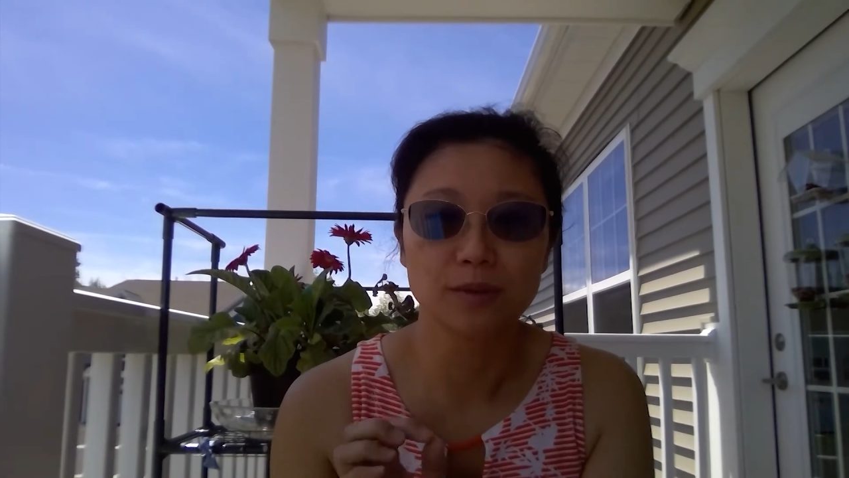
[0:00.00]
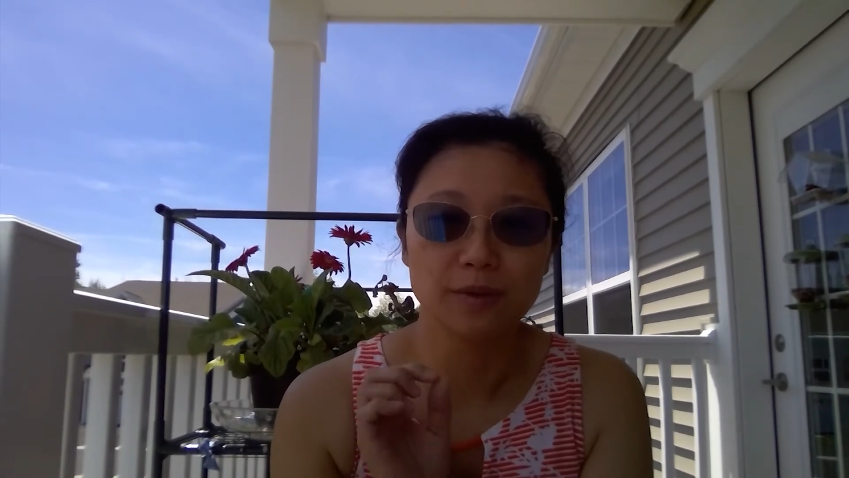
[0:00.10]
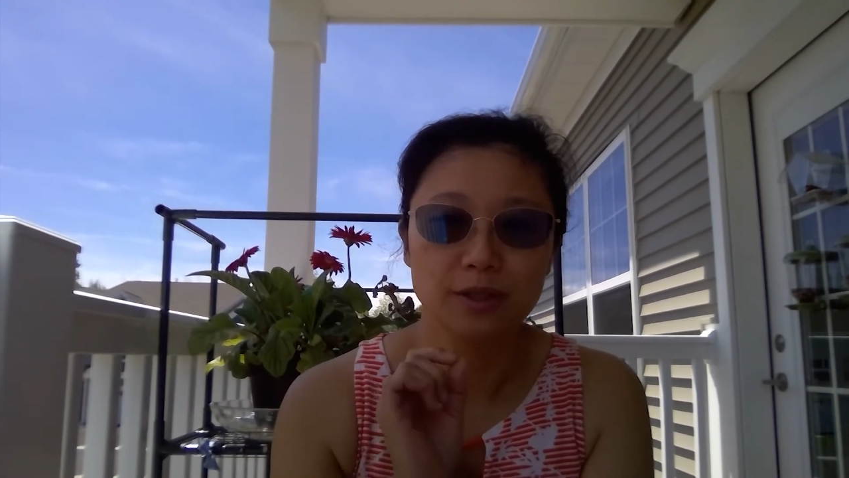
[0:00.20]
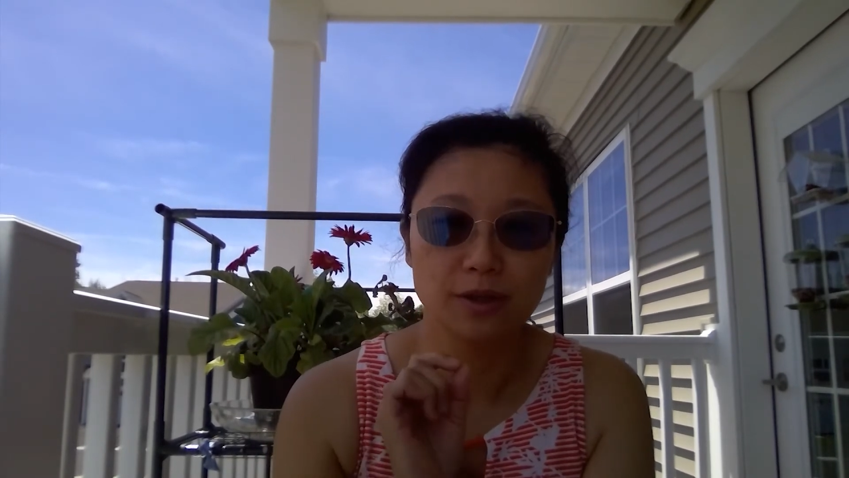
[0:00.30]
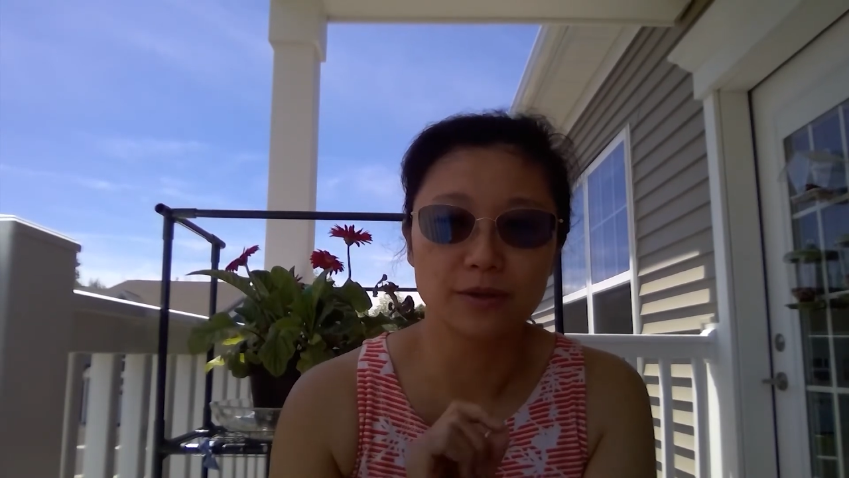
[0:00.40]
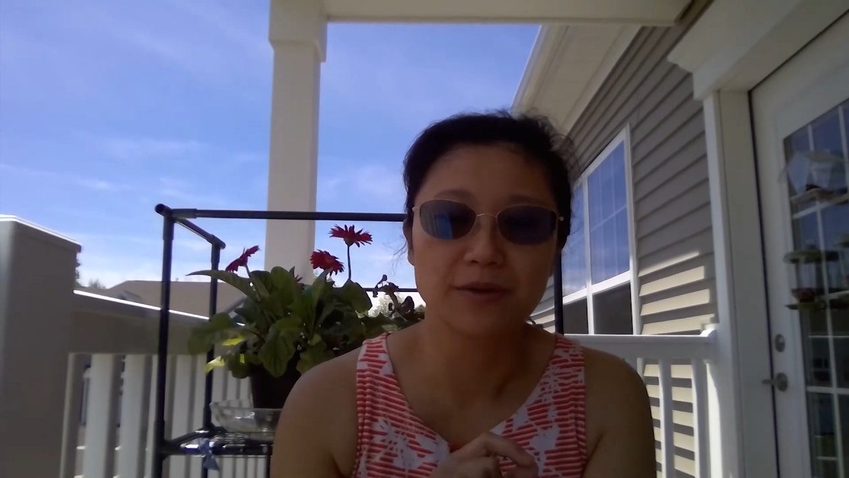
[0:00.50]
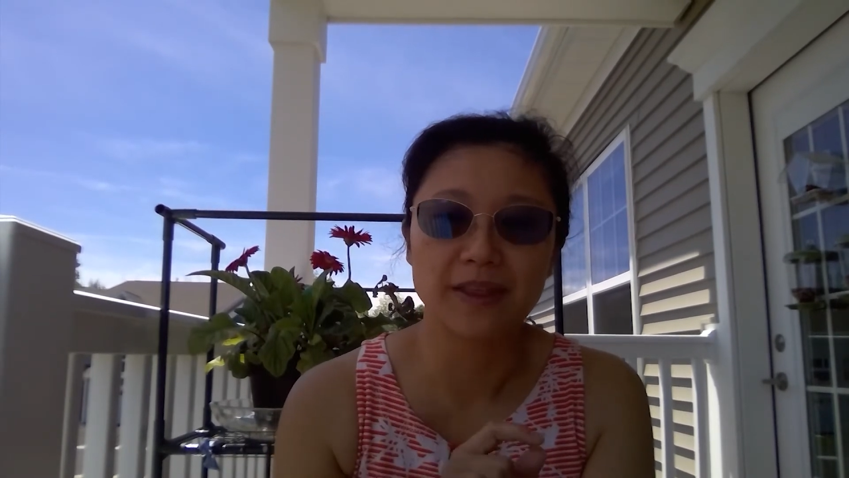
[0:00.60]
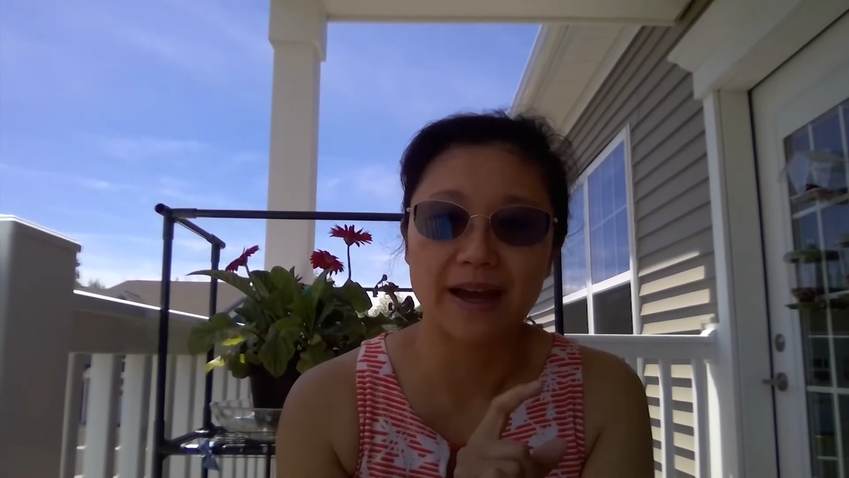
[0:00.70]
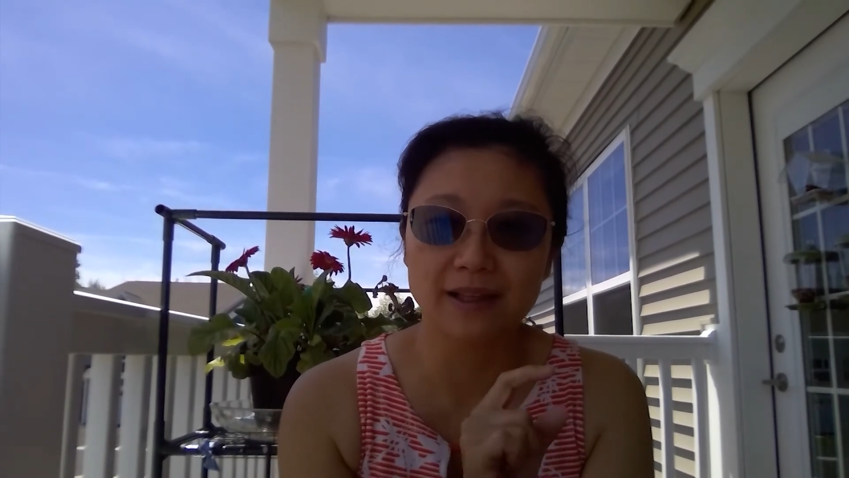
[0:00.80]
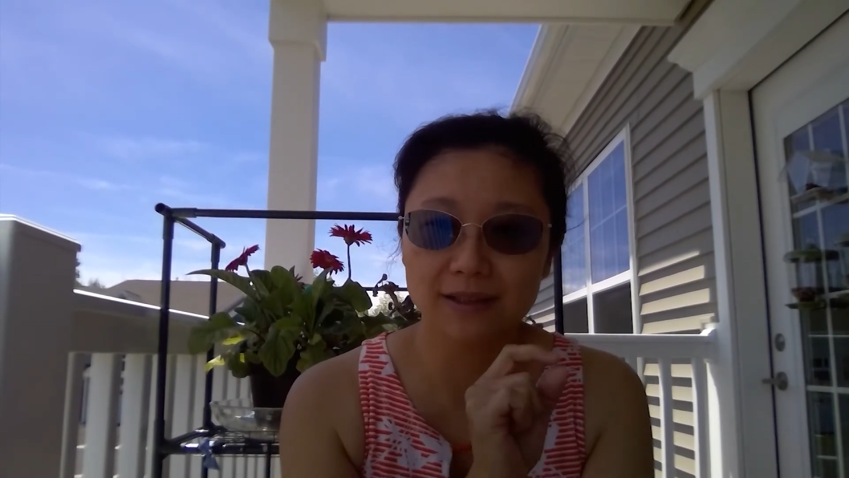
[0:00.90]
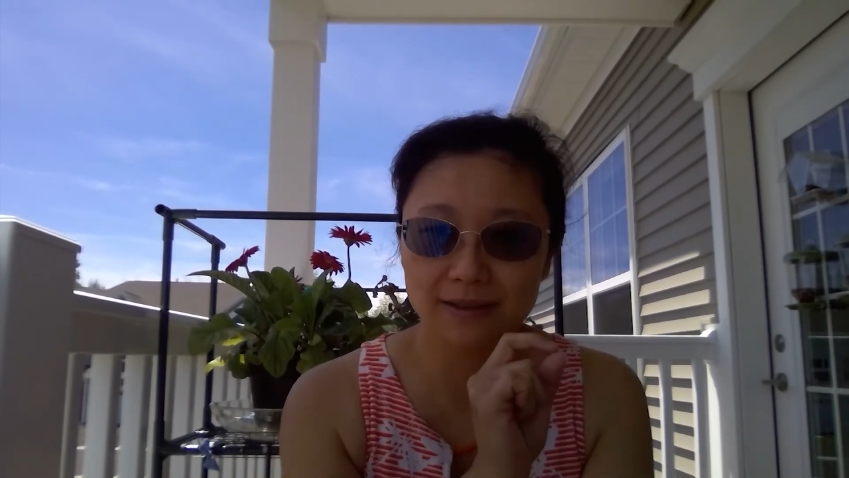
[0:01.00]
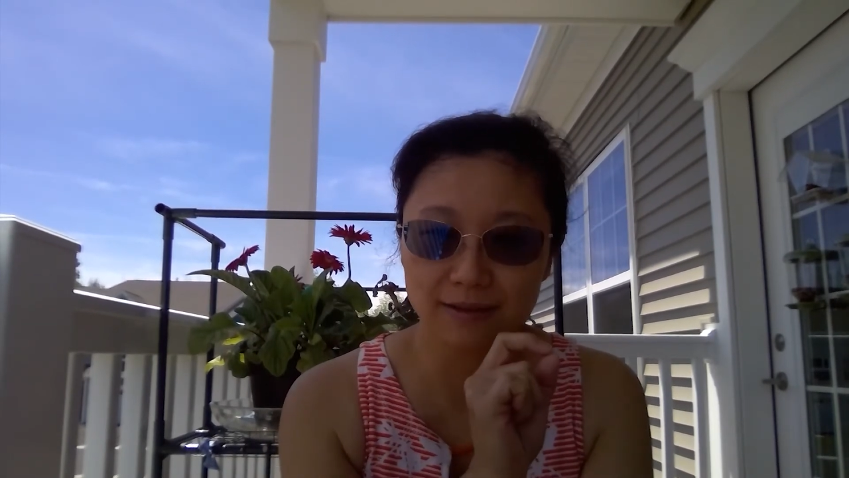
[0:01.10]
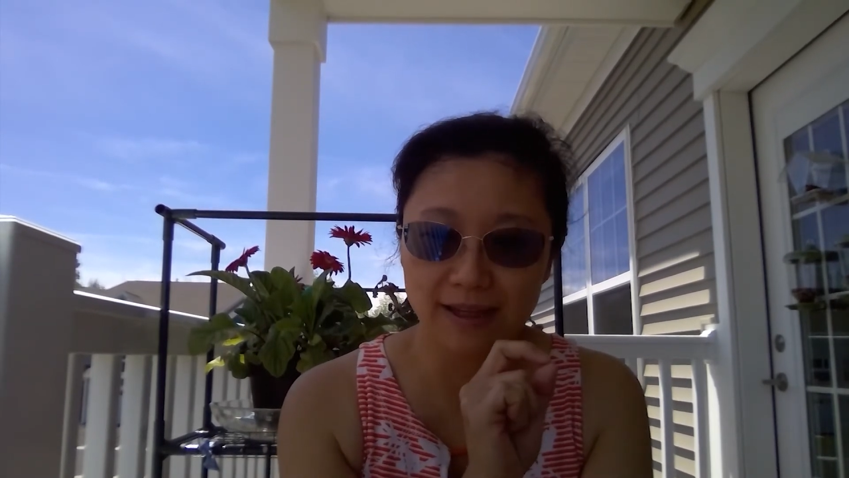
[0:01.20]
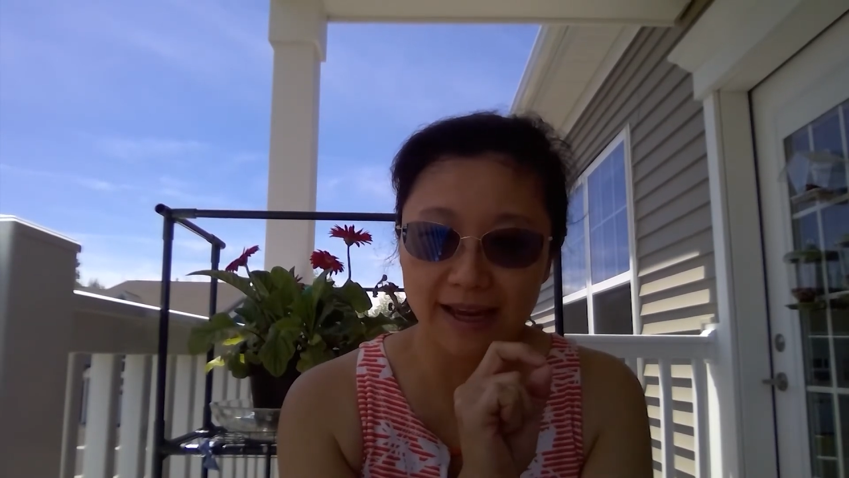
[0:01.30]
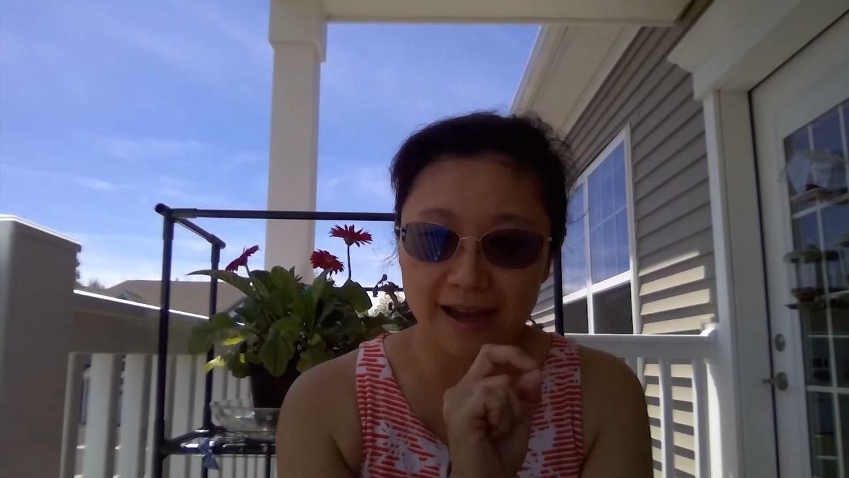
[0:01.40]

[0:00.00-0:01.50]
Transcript: We know that, okay,